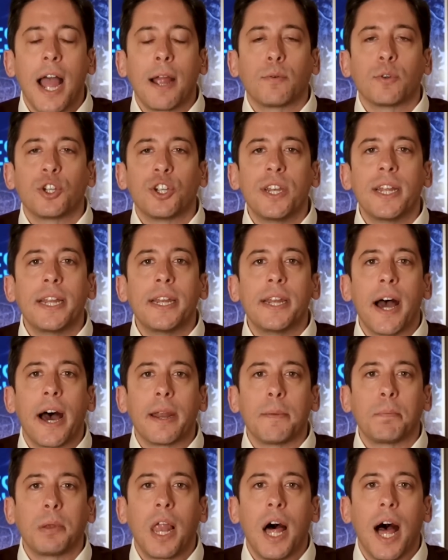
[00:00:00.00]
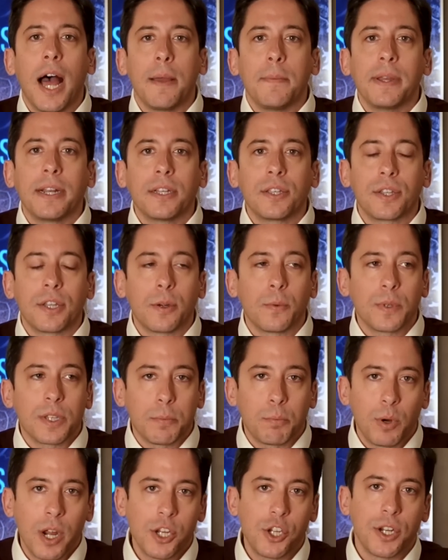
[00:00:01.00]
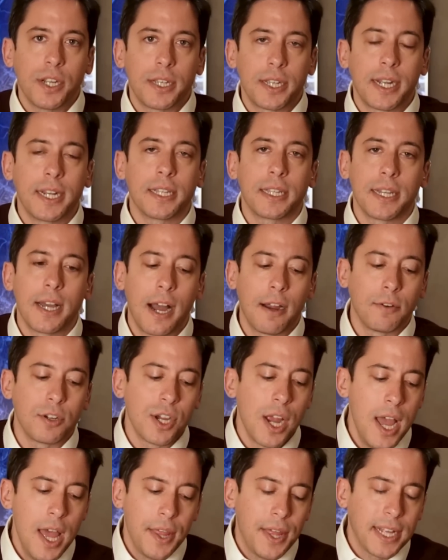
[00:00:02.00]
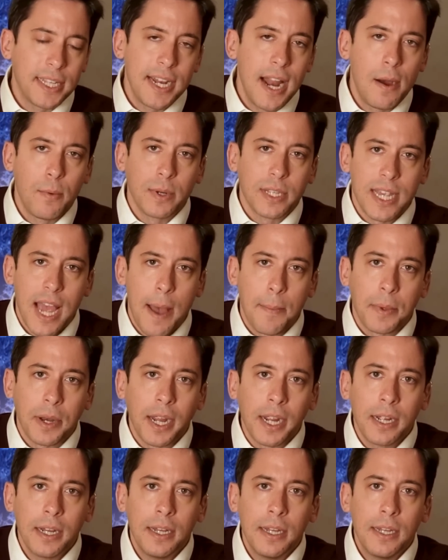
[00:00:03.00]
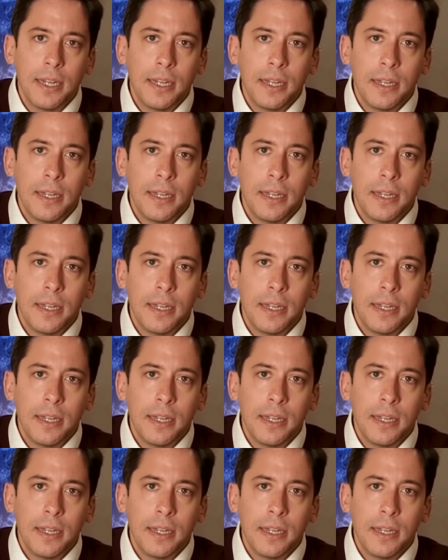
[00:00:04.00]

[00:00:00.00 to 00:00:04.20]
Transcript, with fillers: Irish need not apply because there was a prejudice against the Irish. That's not what's happening.